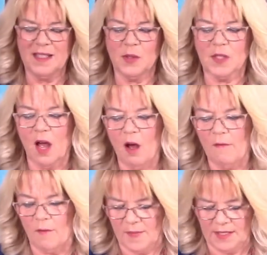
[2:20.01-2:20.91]
was
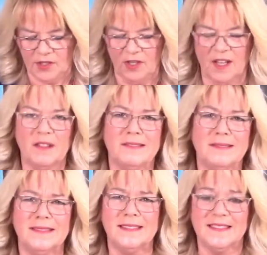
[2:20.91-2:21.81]
1/2 metre and I thought,
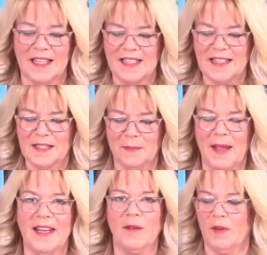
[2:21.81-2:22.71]
oh, I need to
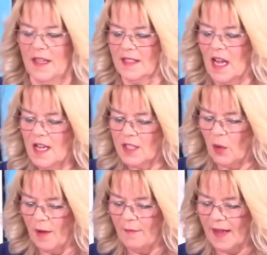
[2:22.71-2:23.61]
make it with this.
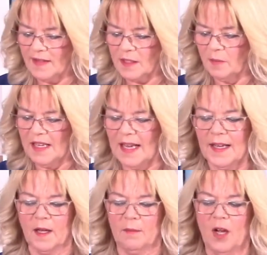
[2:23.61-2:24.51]
So I found some
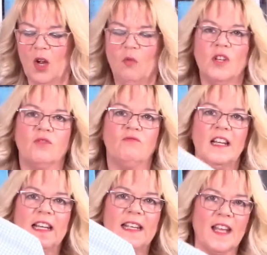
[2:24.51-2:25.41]
gingham, which
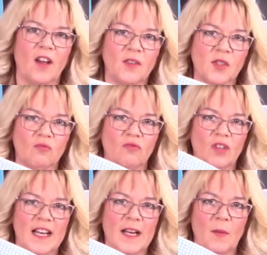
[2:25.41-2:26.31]
really goes
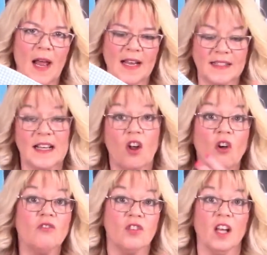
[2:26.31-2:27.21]
really well. As a
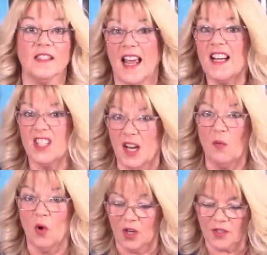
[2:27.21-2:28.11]
contrast, actually it
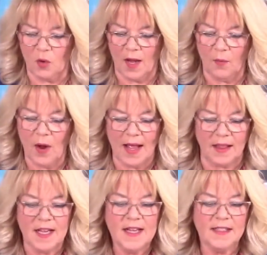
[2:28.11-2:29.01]
works quite
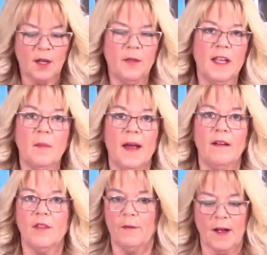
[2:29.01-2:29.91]
well. So think
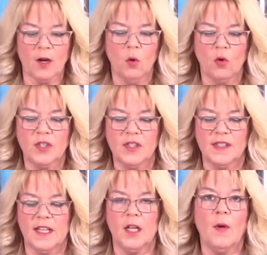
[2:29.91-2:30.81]
about the fat quarters
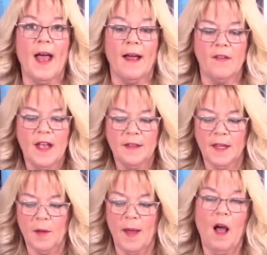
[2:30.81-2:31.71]
that you have,
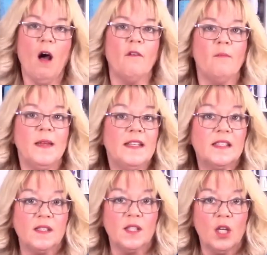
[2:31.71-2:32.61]
think about 1/2
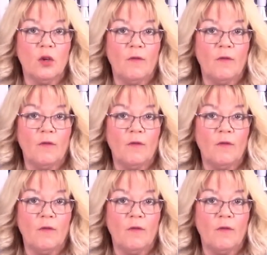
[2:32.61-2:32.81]
metres that you